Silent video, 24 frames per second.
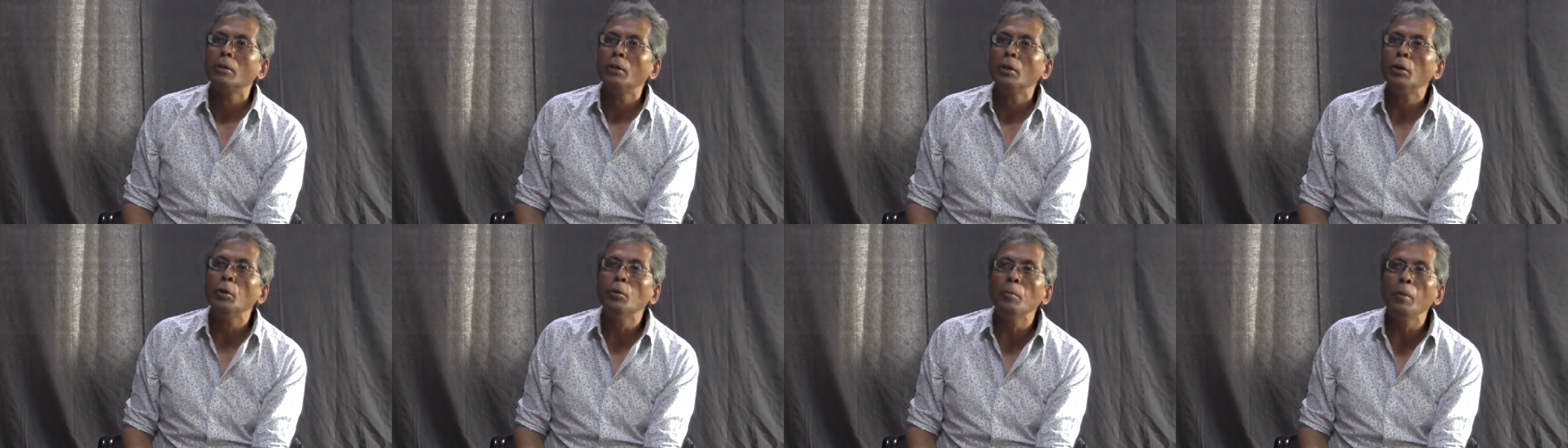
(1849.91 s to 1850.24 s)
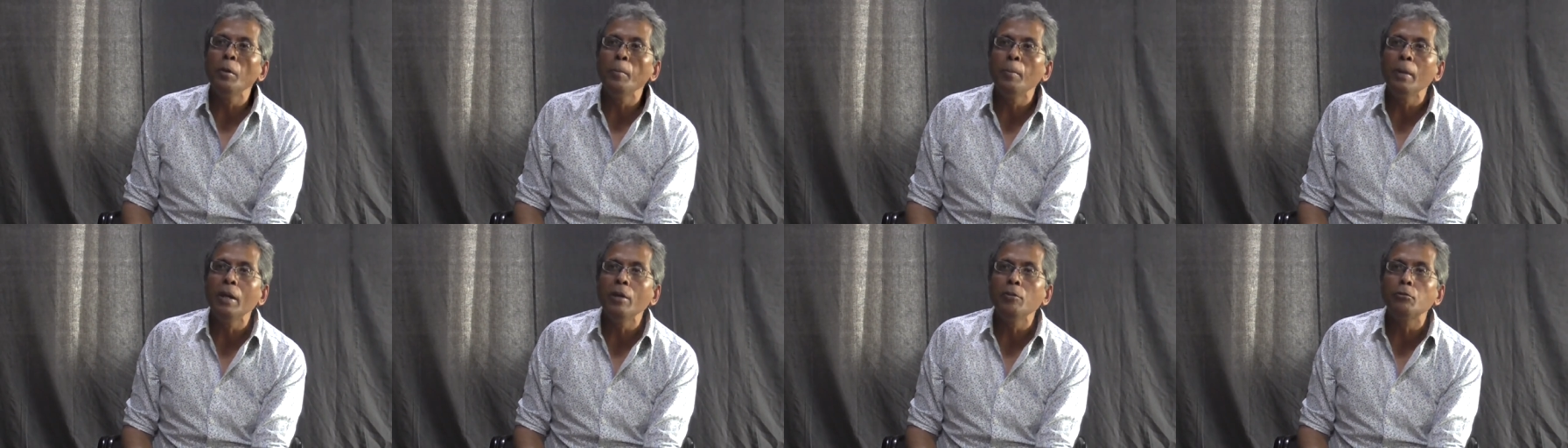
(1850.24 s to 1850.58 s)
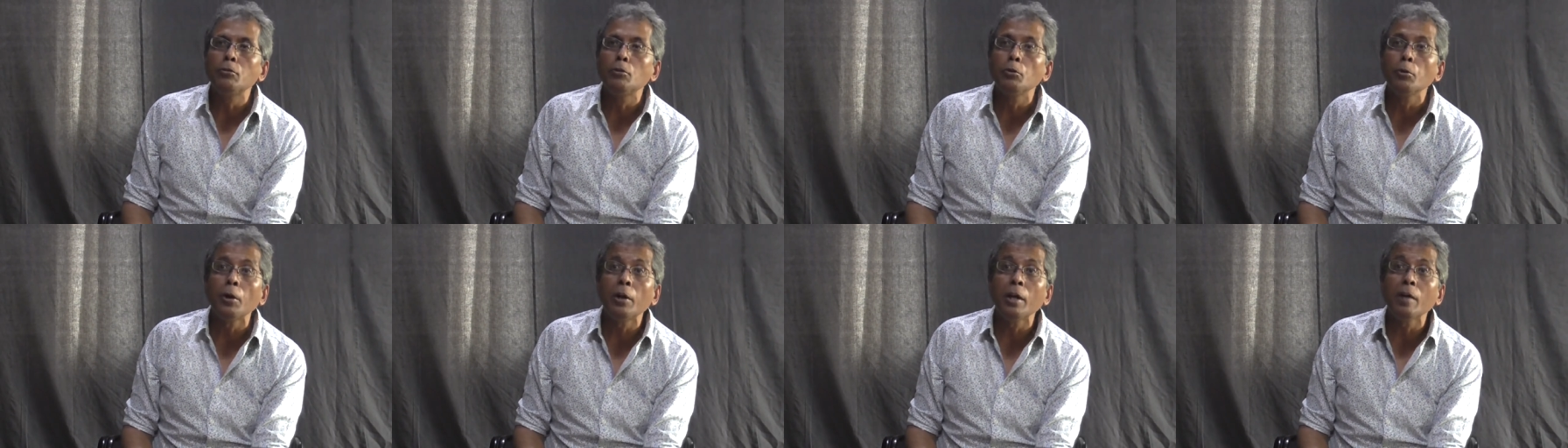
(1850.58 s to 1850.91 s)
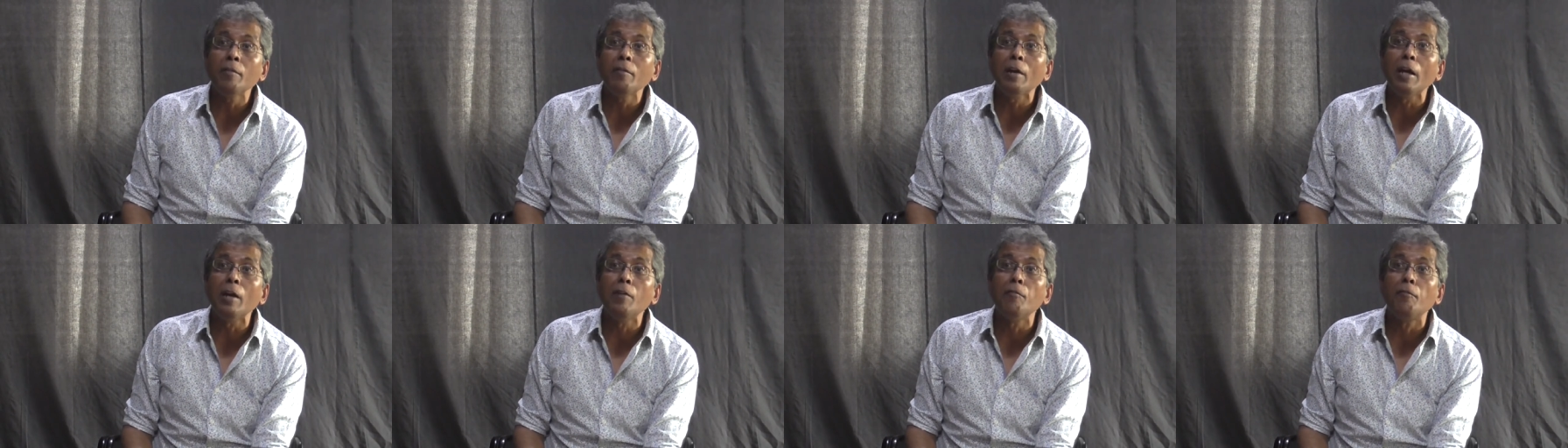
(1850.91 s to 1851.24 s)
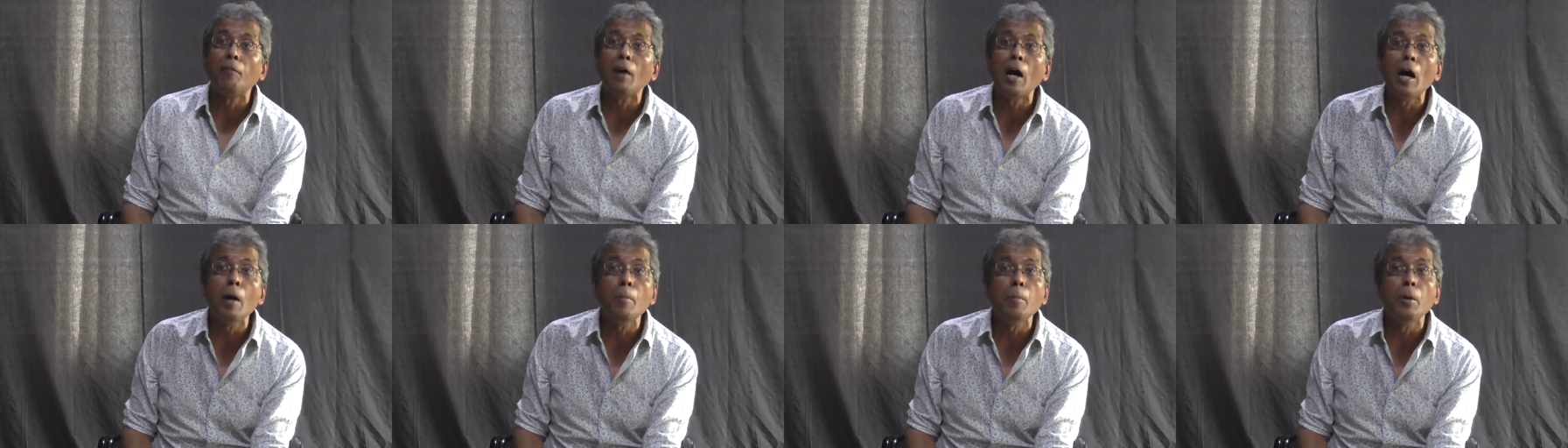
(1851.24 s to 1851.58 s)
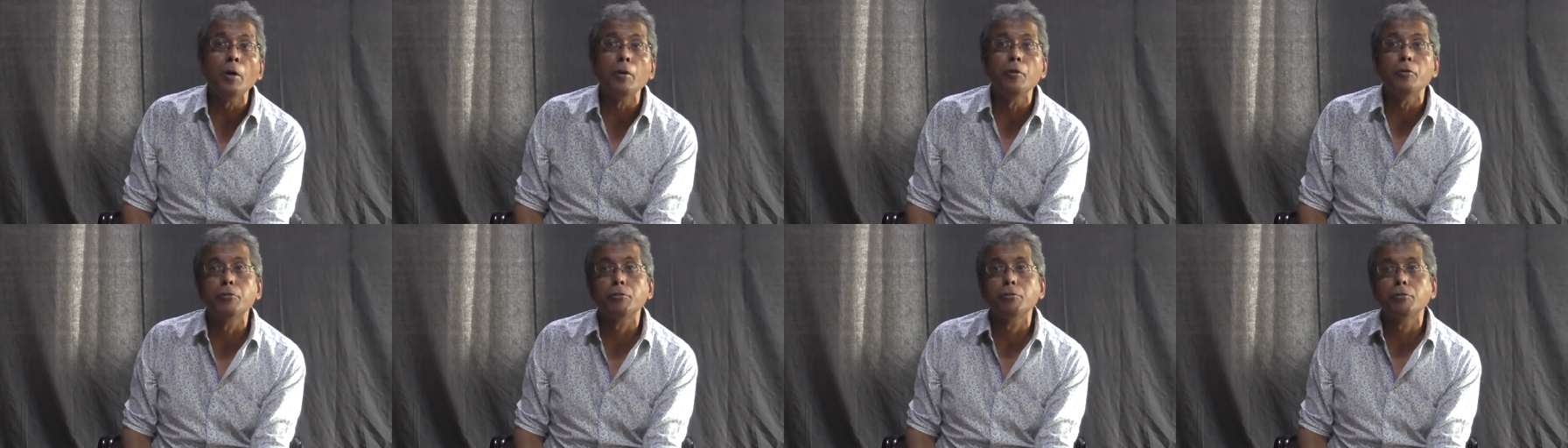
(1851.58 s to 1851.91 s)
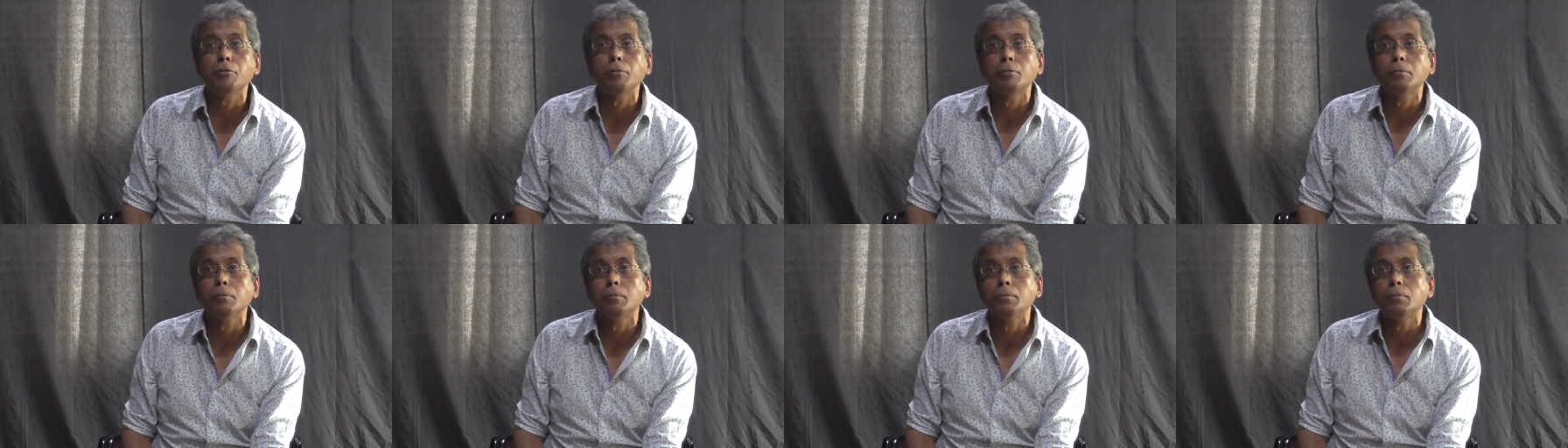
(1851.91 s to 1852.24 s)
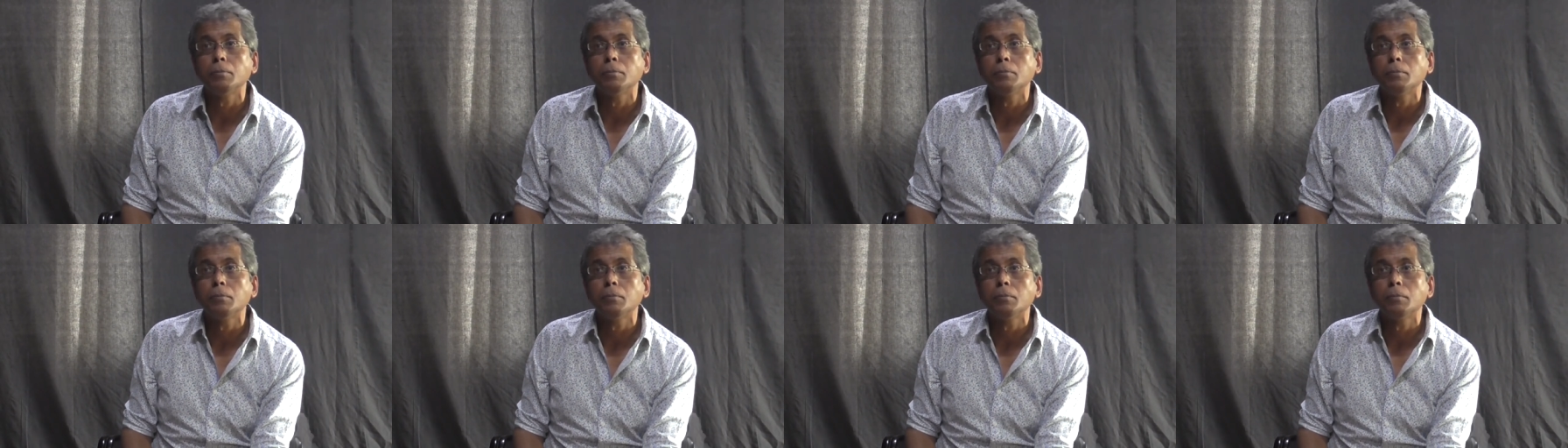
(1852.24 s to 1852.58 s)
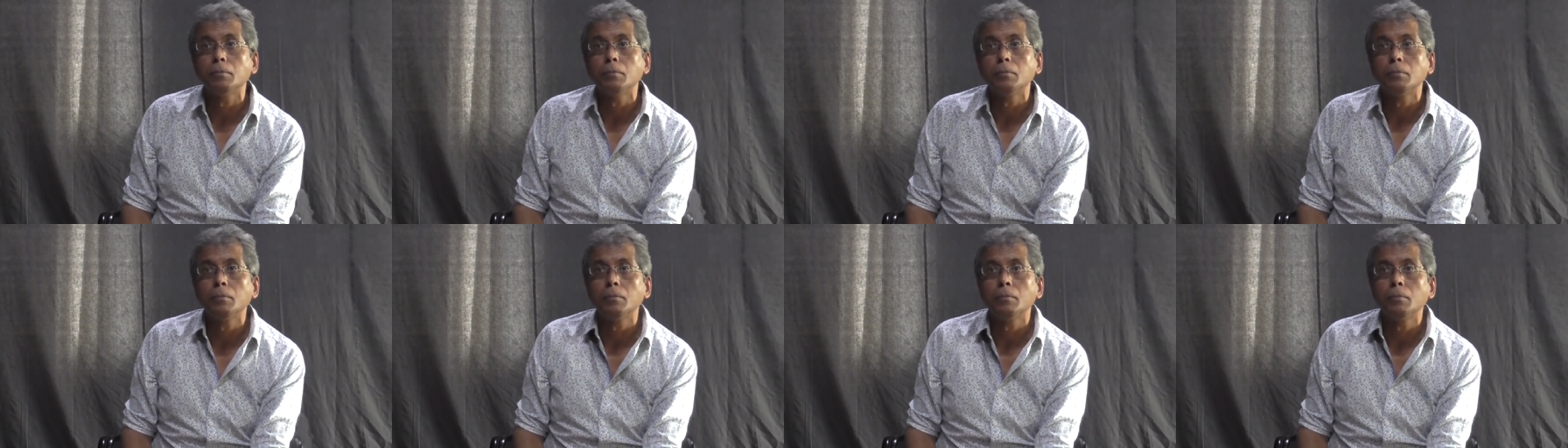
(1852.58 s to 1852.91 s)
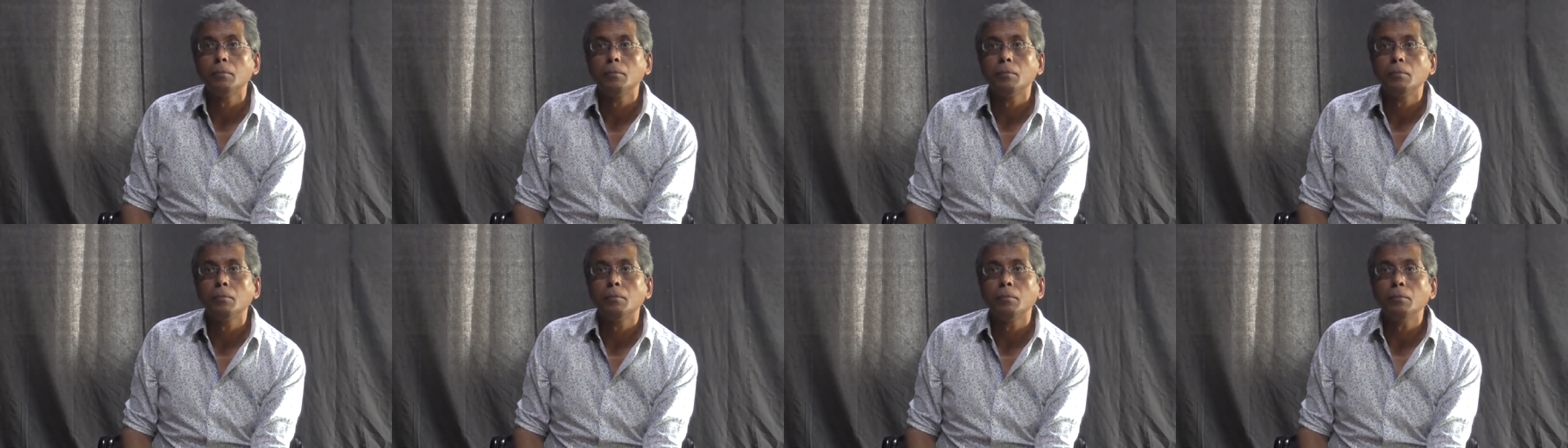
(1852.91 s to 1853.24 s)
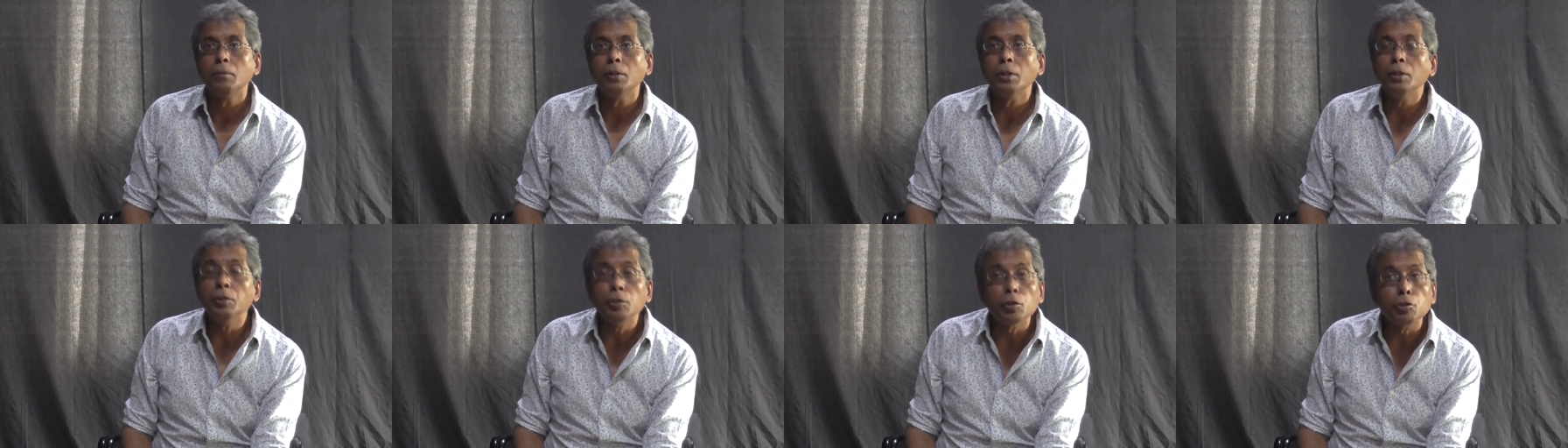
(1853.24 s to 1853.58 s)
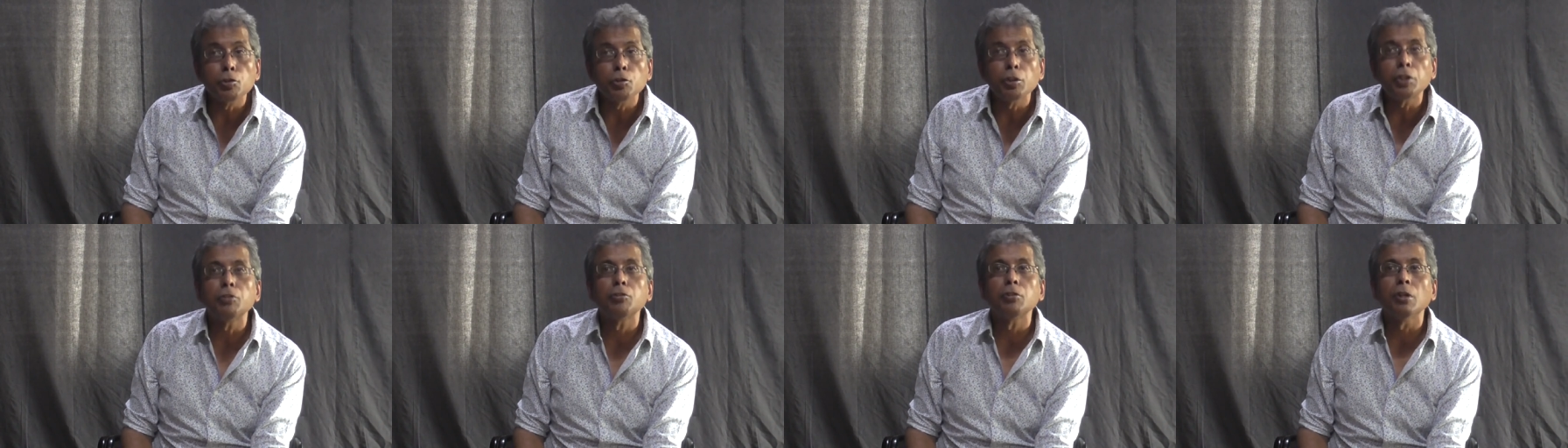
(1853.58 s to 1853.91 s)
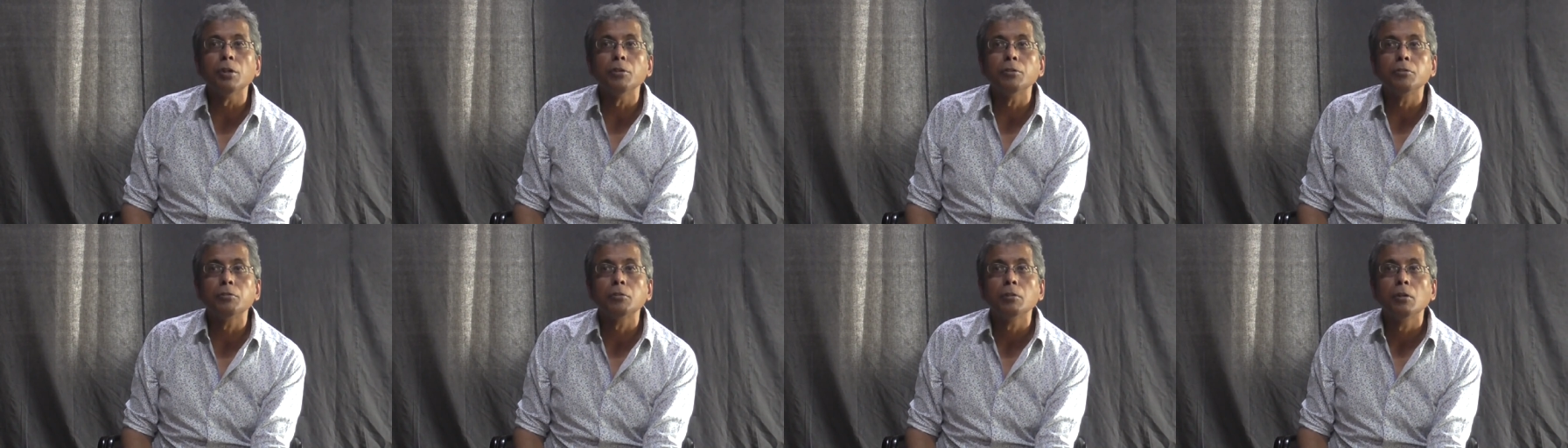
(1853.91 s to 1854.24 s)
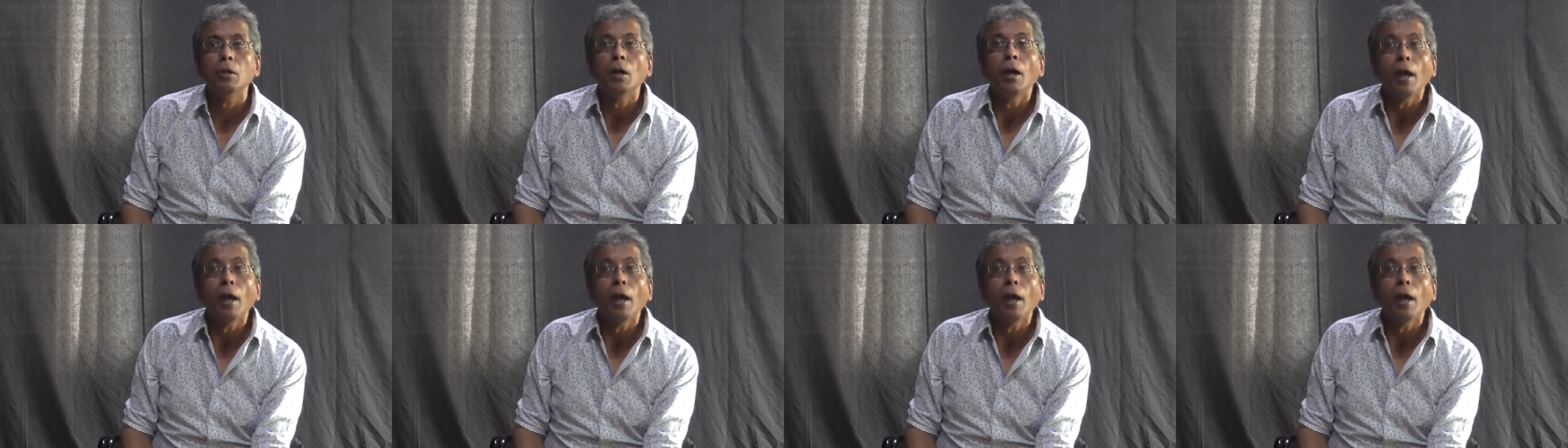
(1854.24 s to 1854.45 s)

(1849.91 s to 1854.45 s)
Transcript: Human beings do not have environments in the strict sense.